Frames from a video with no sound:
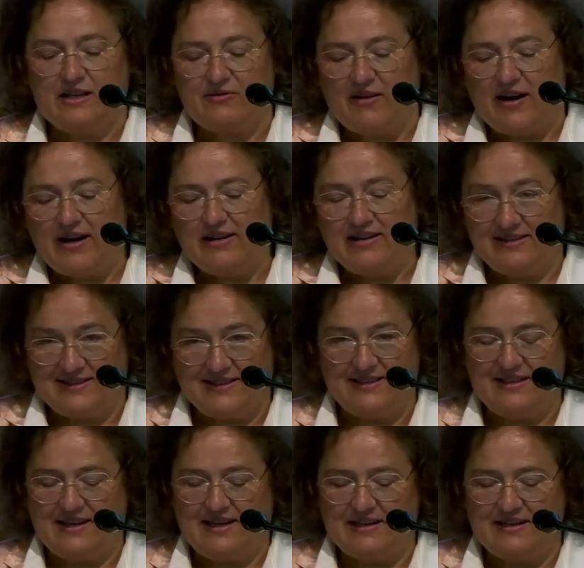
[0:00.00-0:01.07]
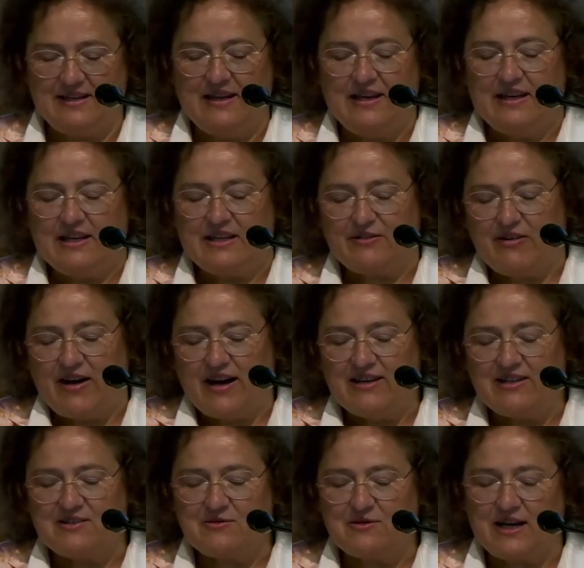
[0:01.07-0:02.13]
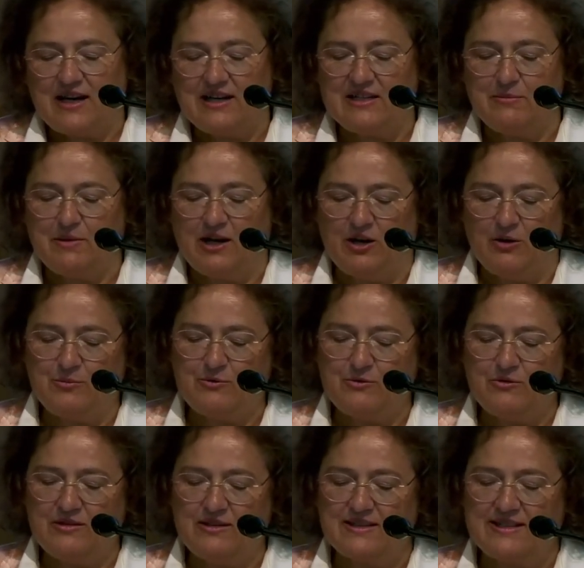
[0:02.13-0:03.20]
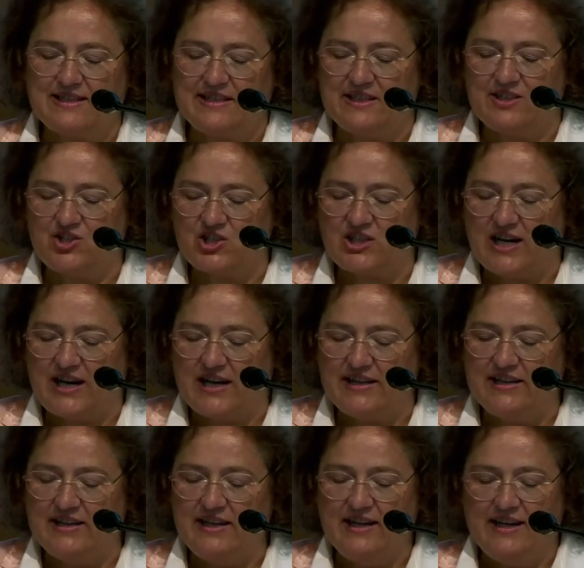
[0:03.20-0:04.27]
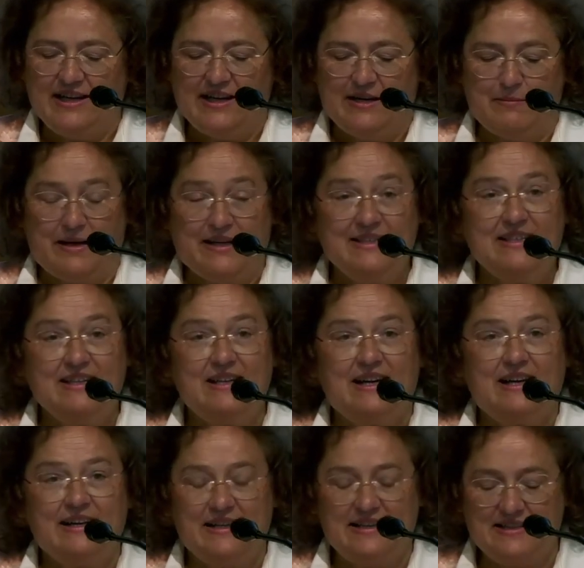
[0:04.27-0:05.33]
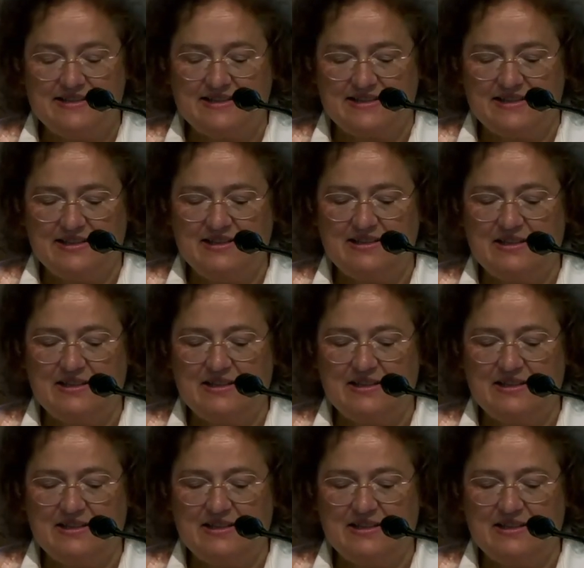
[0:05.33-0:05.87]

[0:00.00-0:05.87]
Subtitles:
"I would even go so far as to claim that in some respects Edith Stein has demonstrated